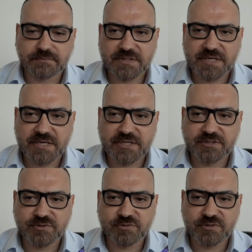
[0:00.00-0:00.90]
And
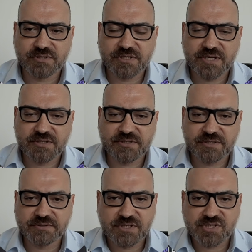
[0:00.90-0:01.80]
again, all the
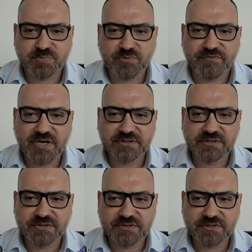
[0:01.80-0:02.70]
data is
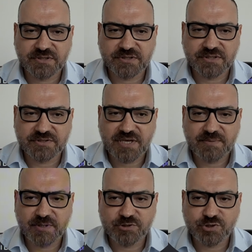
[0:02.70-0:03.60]
provided in a
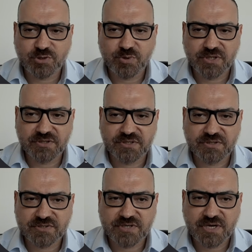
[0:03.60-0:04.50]
table showing the
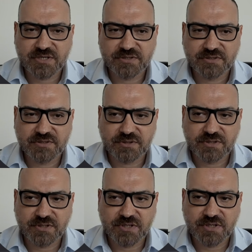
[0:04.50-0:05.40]
design,
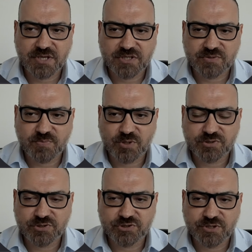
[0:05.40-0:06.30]
the
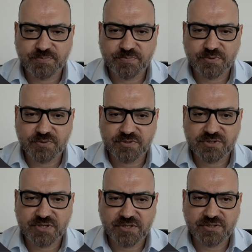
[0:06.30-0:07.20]
sponsorship
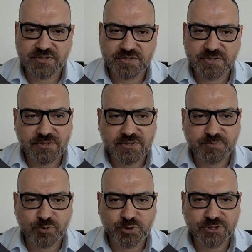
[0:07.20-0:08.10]
status, the
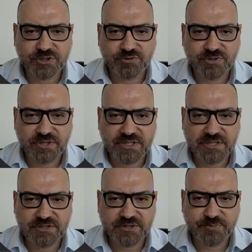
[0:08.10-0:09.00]
product
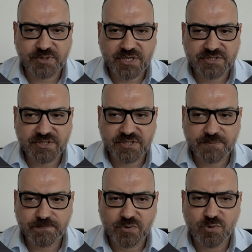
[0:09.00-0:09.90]
URL, the pricing,
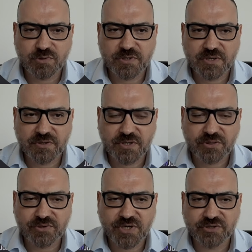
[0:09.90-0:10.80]
all the
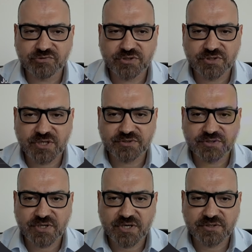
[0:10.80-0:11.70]

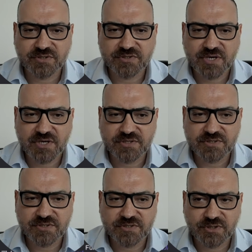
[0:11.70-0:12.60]
399
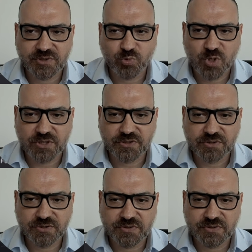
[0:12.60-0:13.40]
designs in one